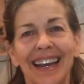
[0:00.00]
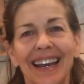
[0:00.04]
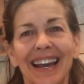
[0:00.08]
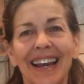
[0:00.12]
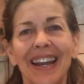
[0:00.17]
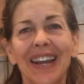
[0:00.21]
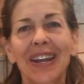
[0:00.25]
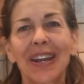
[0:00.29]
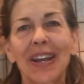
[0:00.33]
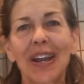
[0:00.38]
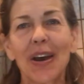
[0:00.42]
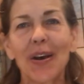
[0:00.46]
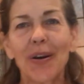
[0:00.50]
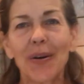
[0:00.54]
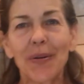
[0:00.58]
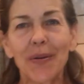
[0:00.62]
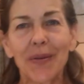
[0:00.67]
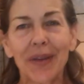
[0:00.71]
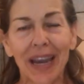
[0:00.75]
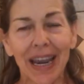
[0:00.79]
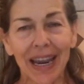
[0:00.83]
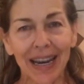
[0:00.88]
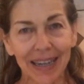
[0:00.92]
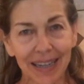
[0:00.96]

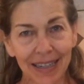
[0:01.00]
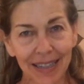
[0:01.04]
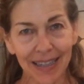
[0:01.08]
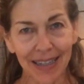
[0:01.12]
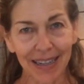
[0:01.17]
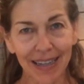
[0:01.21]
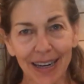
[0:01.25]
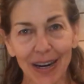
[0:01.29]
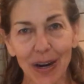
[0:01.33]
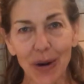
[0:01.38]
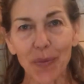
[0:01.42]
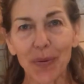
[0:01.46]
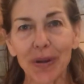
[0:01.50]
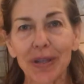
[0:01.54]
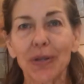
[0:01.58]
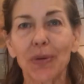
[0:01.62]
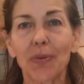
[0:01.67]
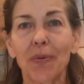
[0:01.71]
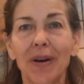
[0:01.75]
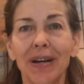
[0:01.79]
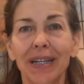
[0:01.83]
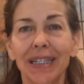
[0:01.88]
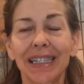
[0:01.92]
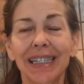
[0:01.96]
Hello, Candace Claire with
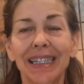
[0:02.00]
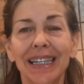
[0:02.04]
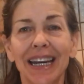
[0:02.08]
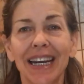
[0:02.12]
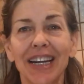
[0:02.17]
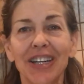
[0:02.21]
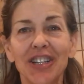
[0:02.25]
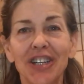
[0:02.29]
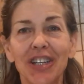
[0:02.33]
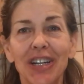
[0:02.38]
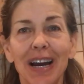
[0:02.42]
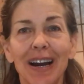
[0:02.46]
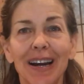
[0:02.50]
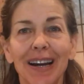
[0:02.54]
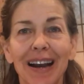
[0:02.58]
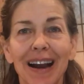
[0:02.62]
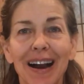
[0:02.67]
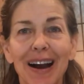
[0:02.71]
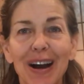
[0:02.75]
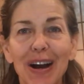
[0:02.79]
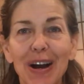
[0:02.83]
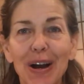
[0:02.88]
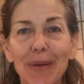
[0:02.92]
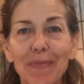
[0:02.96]

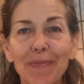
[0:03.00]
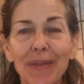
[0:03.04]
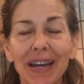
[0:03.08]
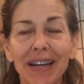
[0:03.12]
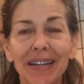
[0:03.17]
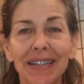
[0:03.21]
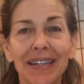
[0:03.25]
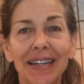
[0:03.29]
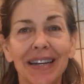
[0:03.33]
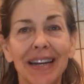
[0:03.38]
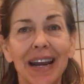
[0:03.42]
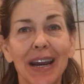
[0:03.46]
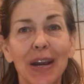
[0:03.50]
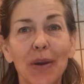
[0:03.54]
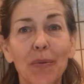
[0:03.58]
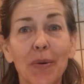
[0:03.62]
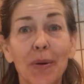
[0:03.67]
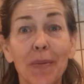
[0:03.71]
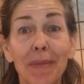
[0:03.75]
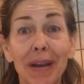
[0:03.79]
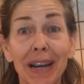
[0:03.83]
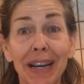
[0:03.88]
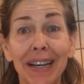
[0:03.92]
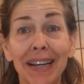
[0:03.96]
swansage.com, and today
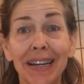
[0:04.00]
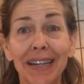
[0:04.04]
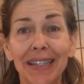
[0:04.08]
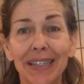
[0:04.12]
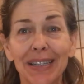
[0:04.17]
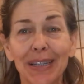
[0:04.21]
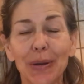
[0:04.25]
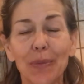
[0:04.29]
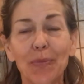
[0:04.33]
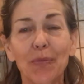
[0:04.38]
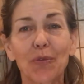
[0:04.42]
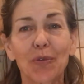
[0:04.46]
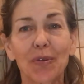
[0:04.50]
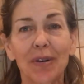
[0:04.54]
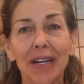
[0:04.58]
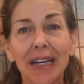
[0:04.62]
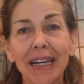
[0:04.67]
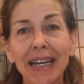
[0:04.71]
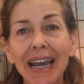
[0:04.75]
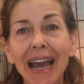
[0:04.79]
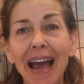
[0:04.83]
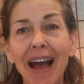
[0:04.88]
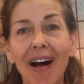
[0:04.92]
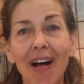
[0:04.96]
we're making some
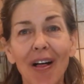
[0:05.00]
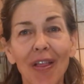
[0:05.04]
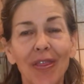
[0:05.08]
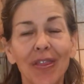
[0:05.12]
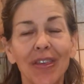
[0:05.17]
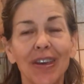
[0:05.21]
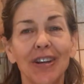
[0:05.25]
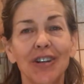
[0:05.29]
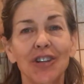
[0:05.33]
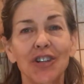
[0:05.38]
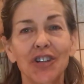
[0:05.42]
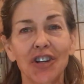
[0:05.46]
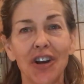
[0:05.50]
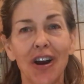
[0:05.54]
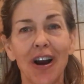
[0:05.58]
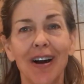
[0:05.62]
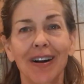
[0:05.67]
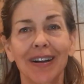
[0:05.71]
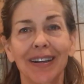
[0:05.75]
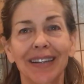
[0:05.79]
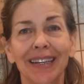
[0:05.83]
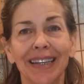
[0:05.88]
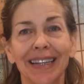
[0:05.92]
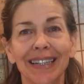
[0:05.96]
really healthy
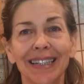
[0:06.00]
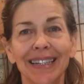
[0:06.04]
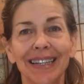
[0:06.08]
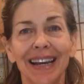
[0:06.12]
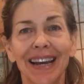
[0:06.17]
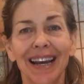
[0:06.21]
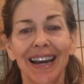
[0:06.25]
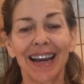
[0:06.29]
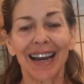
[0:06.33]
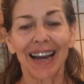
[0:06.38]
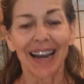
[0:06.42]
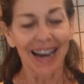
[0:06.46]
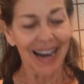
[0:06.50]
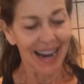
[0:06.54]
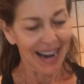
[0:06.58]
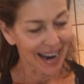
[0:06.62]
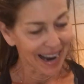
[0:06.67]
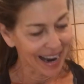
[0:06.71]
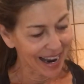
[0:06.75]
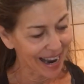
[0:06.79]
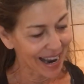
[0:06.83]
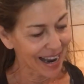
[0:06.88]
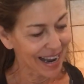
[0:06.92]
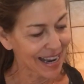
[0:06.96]
chocolate.
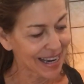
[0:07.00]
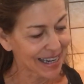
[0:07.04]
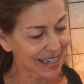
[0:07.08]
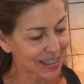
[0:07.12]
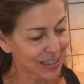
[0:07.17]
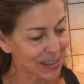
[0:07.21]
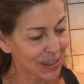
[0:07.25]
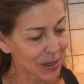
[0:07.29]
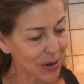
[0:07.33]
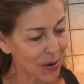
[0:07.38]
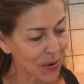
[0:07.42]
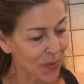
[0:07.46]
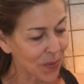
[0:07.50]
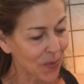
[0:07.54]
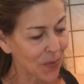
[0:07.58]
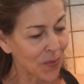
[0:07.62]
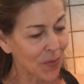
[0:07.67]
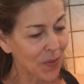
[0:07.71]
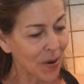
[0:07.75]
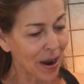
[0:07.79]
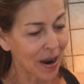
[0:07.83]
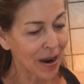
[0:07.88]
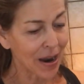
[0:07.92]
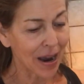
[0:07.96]
And
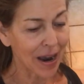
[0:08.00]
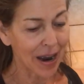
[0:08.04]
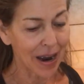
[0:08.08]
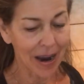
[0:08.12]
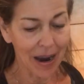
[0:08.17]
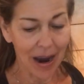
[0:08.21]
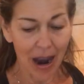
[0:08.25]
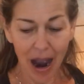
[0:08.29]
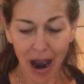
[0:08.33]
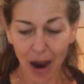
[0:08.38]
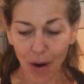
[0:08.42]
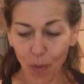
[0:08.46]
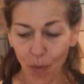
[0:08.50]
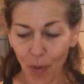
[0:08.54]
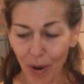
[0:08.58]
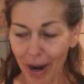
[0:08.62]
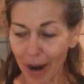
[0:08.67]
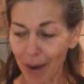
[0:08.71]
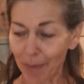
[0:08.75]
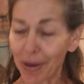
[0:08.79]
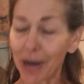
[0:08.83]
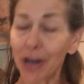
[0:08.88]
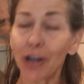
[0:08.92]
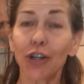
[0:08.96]
so what
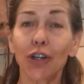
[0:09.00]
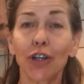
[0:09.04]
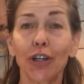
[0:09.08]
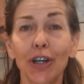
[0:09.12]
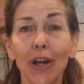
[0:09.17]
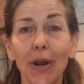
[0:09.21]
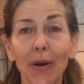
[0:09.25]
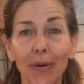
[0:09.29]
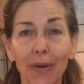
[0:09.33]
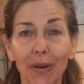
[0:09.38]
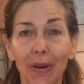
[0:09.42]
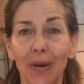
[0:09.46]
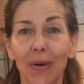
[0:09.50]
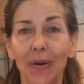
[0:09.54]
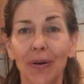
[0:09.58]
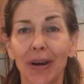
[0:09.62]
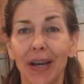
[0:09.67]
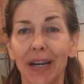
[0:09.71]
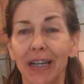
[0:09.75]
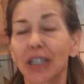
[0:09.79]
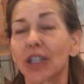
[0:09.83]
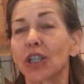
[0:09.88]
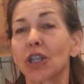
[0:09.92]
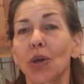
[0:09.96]
I'm going to show you,
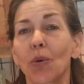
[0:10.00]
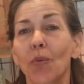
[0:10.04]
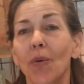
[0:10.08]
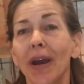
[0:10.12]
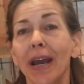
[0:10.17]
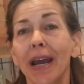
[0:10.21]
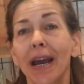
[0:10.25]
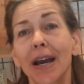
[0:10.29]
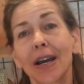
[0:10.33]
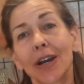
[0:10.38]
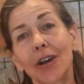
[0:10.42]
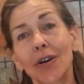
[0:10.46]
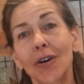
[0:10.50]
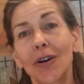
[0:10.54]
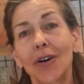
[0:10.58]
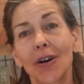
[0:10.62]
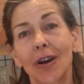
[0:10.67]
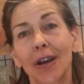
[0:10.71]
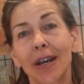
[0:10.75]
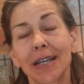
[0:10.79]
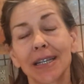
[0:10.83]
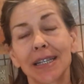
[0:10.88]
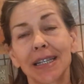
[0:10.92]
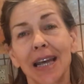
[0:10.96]
and it's the way I
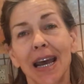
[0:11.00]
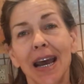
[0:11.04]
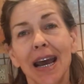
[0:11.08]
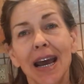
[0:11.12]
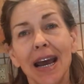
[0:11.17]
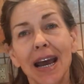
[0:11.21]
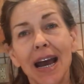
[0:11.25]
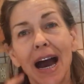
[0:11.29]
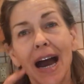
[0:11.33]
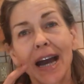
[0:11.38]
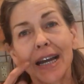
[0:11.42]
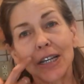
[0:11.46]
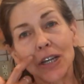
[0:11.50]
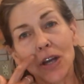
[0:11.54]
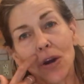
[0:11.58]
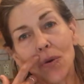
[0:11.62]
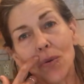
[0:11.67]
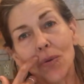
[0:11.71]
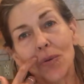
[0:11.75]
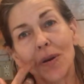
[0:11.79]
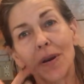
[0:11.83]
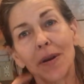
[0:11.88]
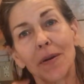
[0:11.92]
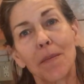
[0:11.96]
cook, is I
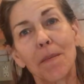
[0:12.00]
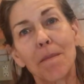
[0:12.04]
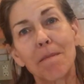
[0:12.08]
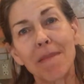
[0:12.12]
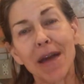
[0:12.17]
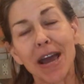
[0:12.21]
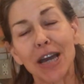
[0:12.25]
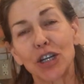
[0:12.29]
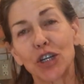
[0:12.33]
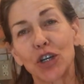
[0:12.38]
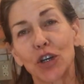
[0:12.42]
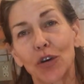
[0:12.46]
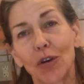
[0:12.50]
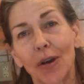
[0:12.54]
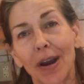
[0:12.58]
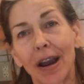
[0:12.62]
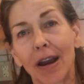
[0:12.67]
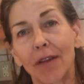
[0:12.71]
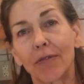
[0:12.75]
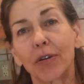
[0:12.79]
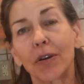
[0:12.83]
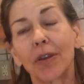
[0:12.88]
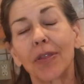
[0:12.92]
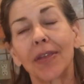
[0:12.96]
don't measure
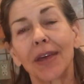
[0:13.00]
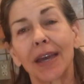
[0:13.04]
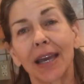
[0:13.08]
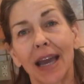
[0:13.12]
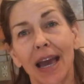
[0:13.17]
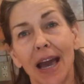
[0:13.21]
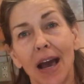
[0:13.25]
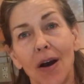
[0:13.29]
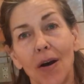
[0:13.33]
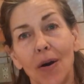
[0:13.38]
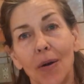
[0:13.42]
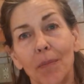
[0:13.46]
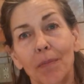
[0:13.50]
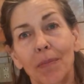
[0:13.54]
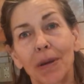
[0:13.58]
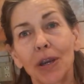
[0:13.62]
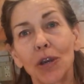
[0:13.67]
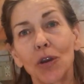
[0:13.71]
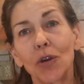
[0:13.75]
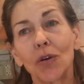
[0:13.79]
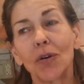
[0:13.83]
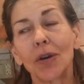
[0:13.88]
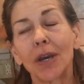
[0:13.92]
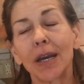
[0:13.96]
everything out,
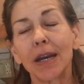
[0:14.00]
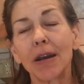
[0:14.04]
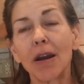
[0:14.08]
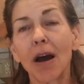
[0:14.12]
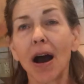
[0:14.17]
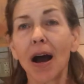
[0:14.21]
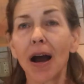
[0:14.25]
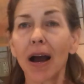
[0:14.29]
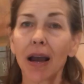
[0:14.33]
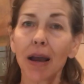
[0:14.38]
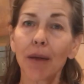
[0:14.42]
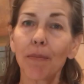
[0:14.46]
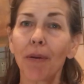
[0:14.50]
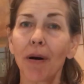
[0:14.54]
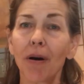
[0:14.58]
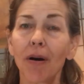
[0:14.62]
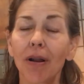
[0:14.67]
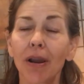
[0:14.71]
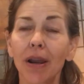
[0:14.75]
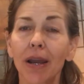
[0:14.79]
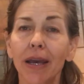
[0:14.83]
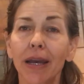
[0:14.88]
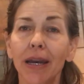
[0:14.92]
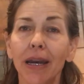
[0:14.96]
but you can
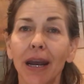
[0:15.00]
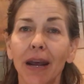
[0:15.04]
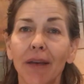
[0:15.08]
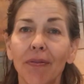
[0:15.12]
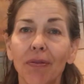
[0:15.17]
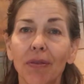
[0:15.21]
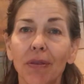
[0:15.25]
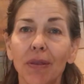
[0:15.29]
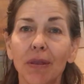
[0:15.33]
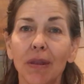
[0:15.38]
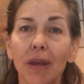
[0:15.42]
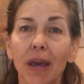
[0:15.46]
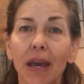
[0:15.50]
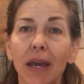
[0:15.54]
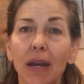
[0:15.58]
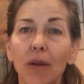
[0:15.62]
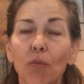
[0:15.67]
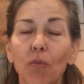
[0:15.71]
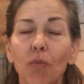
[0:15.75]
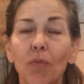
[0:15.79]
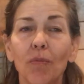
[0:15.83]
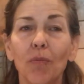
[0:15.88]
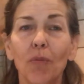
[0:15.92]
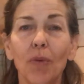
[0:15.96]
eyeball it.
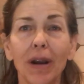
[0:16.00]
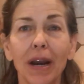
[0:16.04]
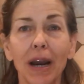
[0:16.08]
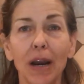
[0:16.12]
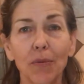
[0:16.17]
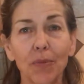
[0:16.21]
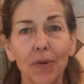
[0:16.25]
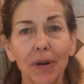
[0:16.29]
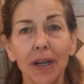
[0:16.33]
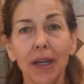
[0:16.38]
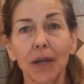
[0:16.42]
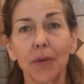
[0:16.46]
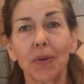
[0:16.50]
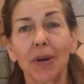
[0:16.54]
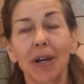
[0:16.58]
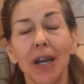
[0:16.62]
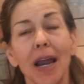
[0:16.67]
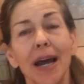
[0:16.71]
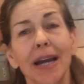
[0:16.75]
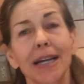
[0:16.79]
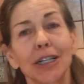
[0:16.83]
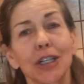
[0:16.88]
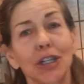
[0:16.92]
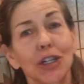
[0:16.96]
And what I really would
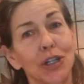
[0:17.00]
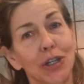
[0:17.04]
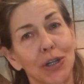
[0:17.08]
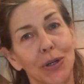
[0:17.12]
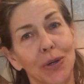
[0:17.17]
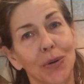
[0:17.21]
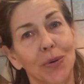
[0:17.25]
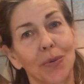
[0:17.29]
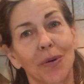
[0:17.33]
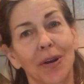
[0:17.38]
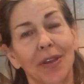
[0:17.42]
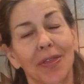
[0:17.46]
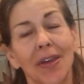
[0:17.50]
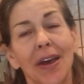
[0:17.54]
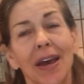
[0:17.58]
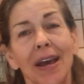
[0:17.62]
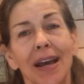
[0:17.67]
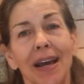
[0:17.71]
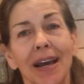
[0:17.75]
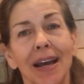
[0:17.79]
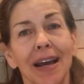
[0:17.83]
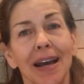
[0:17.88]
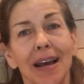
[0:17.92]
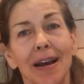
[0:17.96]
like to do with
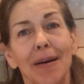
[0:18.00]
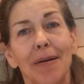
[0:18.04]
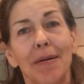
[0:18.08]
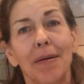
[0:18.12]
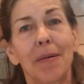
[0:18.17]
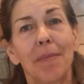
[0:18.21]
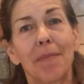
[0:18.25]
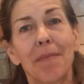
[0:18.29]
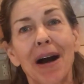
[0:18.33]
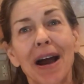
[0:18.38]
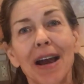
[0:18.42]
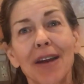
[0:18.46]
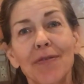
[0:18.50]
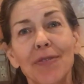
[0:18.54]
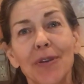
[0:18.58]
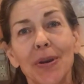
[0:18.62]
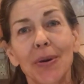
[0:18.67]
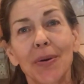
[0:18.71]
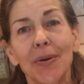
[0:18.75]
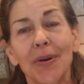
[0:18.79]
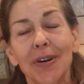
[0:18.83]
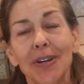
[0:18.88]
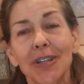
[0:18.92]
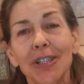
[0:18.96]
my
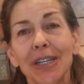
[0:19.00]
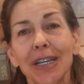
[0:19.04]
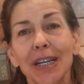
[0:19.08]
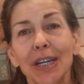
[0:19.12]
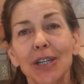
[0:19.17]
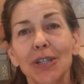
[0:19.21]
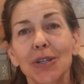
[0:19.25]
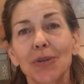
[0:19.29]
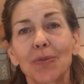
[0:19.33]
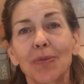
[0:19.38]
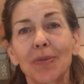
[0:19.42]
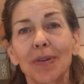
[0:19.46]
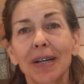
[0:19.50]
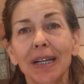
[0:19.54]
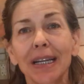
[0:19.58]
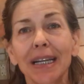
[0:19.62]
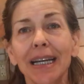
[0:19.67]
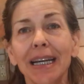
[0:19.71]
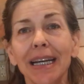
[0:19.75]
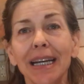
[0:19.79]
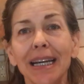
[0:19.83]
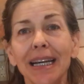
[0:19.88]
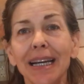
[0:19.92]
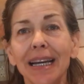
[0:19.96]
viewers is
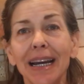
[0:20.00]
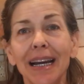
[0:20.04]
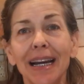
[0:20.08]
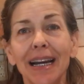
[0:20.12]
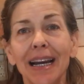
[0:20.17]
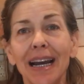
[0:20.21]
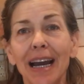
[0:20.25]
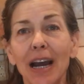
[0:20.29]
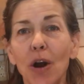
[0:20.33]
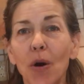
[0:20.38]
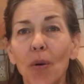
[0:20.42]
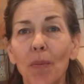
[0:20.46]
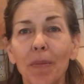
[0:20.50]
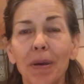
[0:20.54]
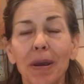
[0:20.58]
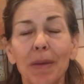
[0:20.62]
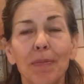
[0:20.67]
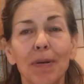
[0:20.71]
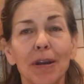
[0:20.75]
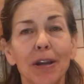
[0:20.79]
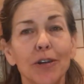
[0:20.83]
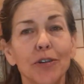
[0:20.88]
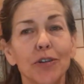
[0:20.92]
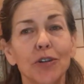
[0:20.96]
really help
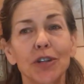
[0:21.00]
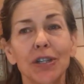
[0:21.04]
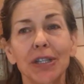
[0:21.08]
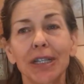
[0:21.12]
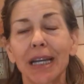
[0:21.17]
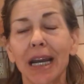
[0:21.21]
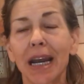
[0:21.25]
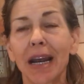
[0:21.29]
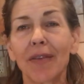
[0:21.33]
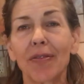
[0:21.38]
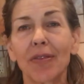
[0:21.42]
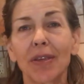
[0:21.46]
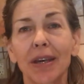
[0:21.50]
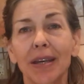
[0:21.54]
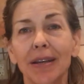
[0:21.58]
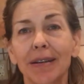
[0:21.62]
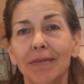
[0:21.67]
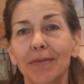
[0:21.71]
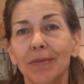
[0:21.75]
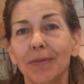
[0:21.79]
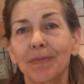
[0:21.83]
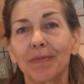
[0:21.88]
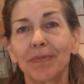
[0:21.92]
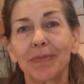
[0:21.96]
people understand
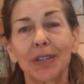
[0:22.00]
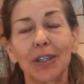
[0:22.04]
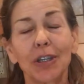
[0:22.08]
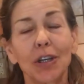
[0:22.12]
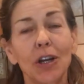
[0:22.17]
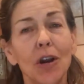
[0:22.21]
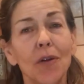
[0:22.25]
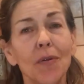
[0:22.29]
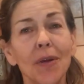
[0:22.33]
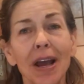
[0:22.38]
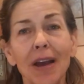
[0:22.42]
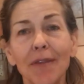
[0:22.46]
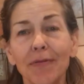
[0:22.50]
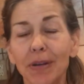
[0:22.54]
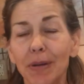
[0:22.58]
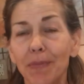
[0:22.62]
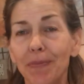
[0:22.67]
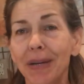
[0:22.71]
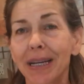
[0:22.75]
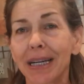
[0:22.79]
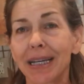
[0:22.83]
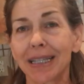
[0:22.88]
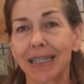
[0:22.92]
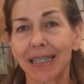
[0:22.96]
that you don't have to
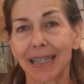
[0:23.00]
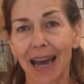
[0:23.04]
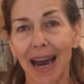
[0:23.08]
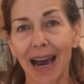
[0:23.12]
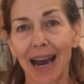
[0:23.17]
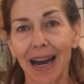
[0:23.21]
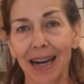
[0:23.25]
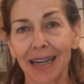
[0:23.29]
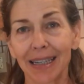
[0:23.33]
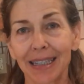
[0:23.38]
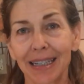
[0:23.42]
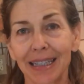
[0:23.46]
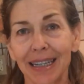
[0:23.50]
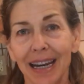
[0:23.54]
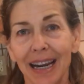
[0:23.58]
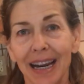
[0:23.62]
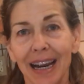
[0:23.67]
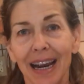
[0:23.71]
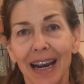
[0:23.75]
be exact.